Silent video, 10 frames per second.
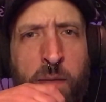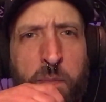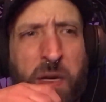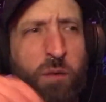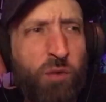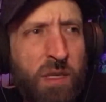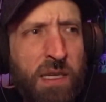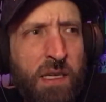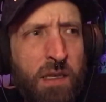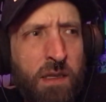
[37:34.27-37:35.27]
But
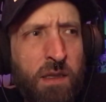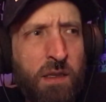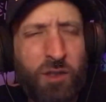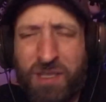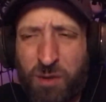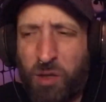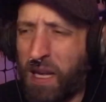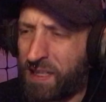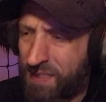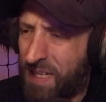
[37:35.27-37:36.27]
really, there's still a
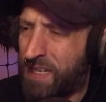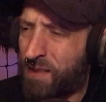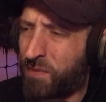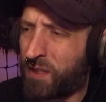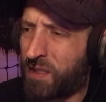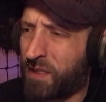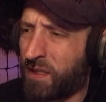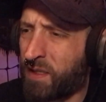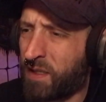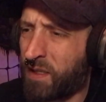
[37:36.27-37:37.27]
lot of teams.
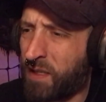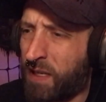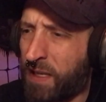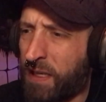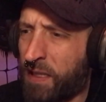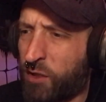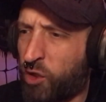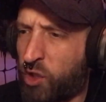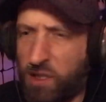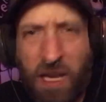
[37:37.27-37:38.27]
It's
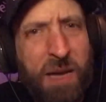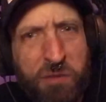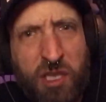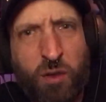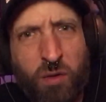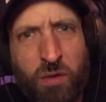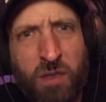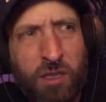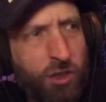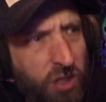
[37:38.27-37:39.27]
just, I'm still
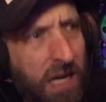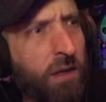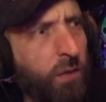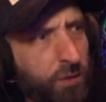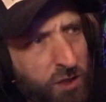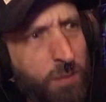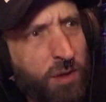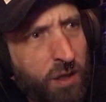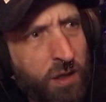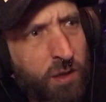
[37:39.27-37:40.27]
in shock over some of
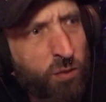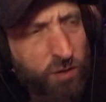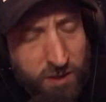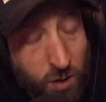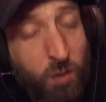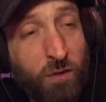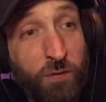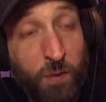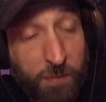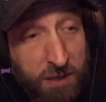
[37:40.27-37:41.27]
the results
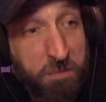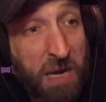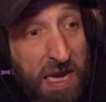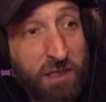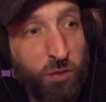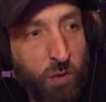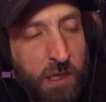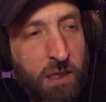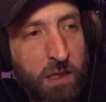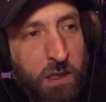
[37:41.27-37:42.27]
from this past
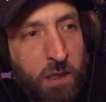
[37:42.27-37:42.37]
week.